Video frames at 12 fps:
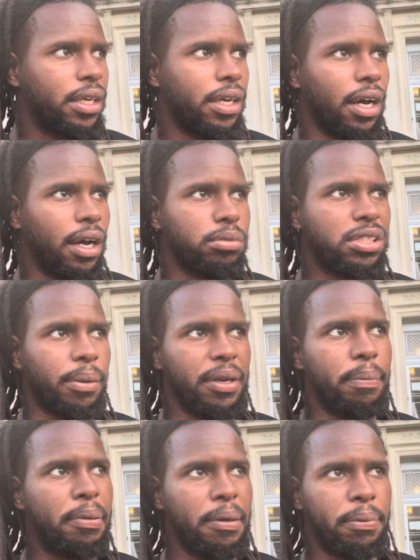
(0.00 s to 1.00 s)
um, some of
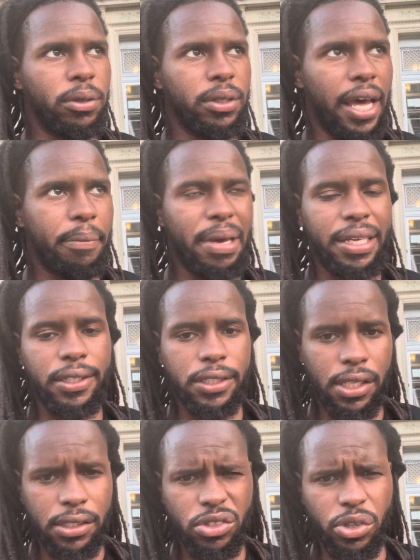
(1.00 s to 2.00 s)
the people that make
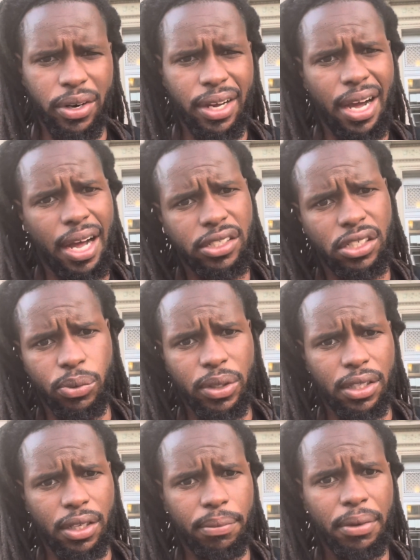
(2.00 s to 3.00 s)
decisions are in concert
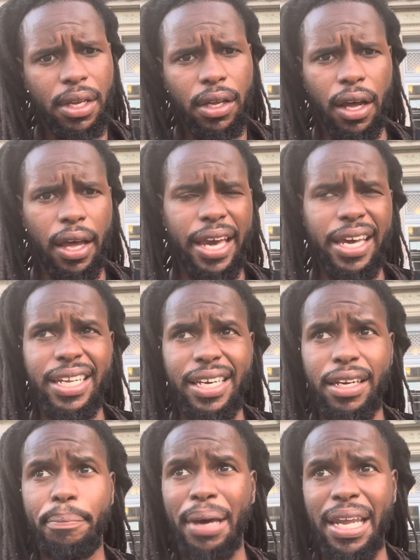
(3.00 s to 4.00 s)
with them, uh, aiding
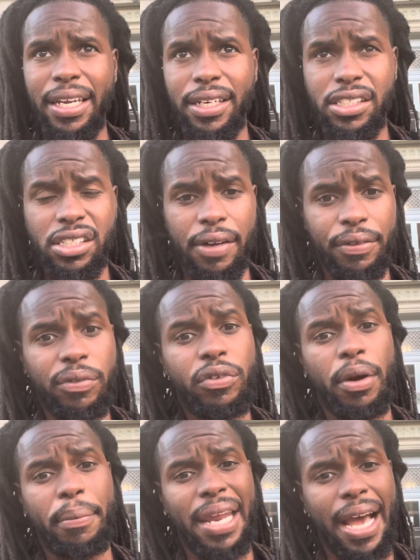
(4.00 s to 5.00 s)
and abetting this level of
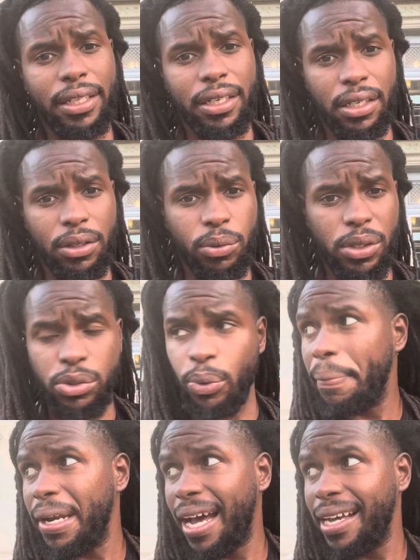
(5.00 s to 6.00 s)
criminality in which
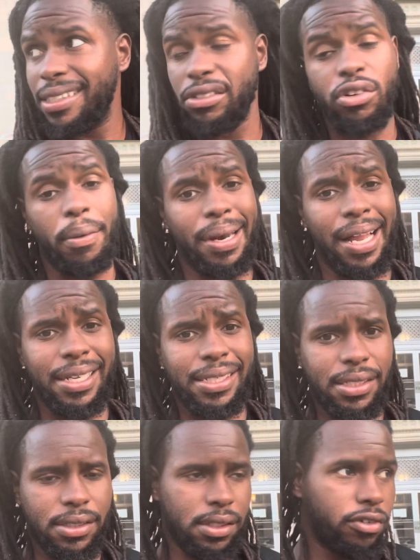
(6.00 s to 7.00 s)
weaponizing
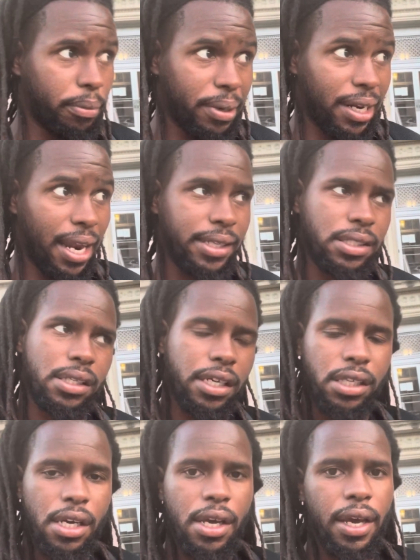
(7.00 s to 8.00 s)
criminalizing criminalizes
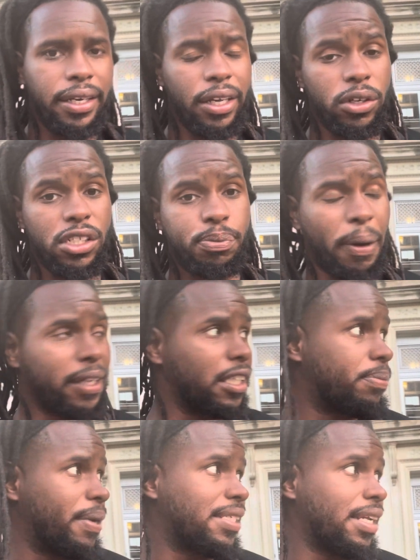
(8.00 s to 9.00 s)
us. And they don't expect us
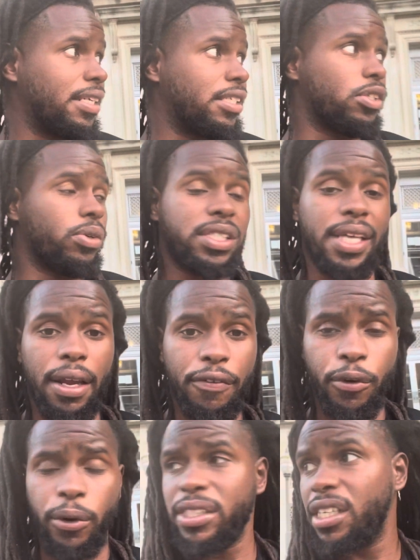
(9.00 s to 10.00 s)
to be intelligent or stand up
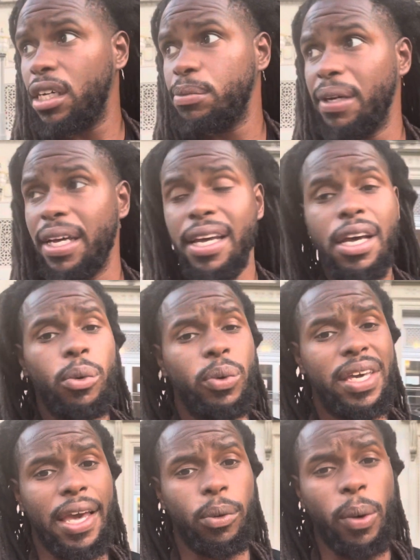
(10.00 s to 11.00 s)
for ourselves, but we
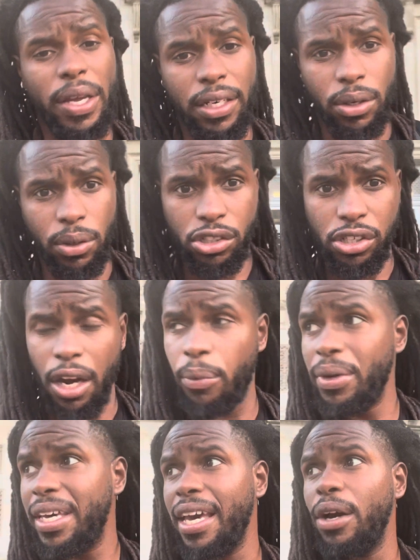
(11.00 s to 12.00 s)
can't wait to go to trial.
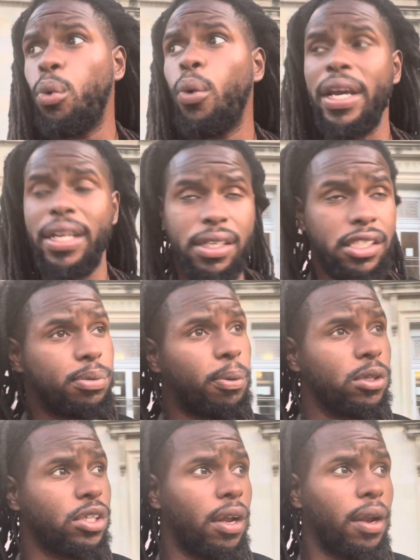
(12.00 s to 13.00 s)
We can't wait to expose
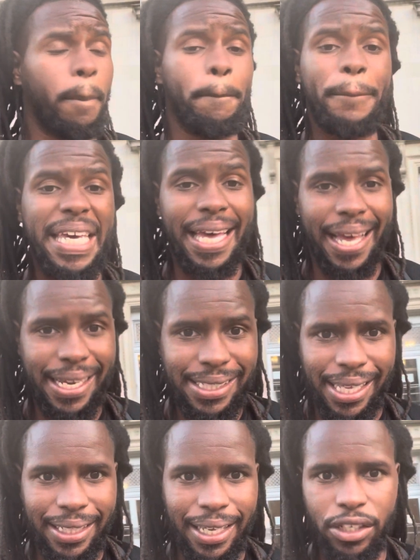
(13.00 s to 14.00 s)
all the BS
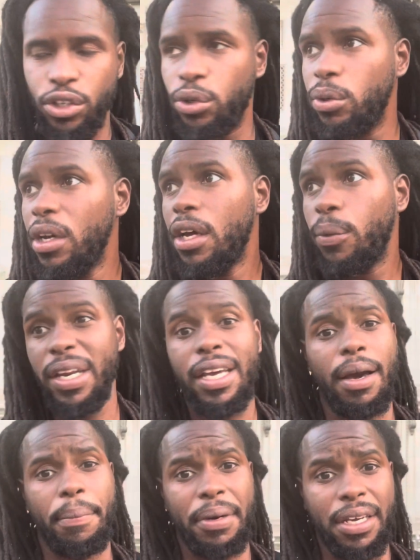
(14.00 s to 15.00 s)
that they do when they
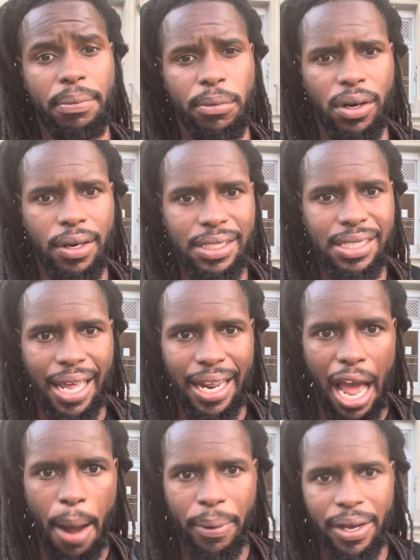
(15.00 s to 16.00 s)
come into communities, how they
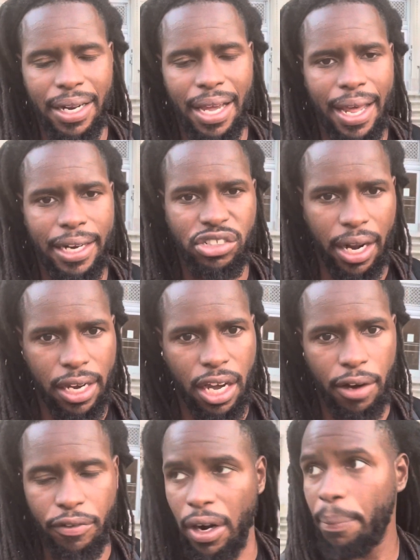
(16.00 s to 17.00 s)
operate and how they try to
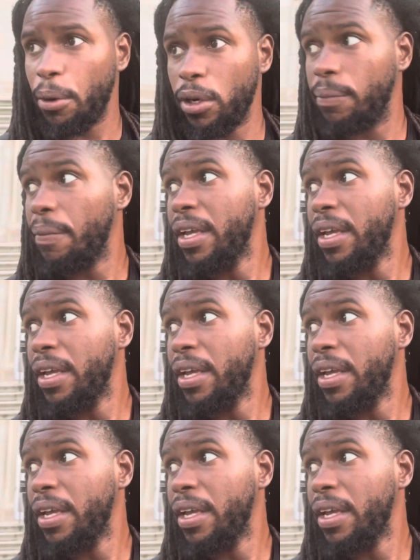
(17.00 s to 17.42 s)
cover up on them.